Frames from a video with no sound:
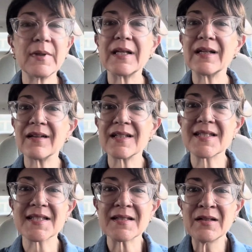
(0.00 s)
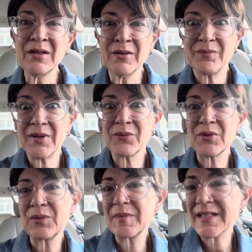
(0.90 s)
because my
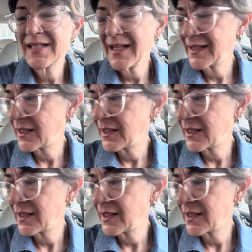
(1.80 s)
room is taken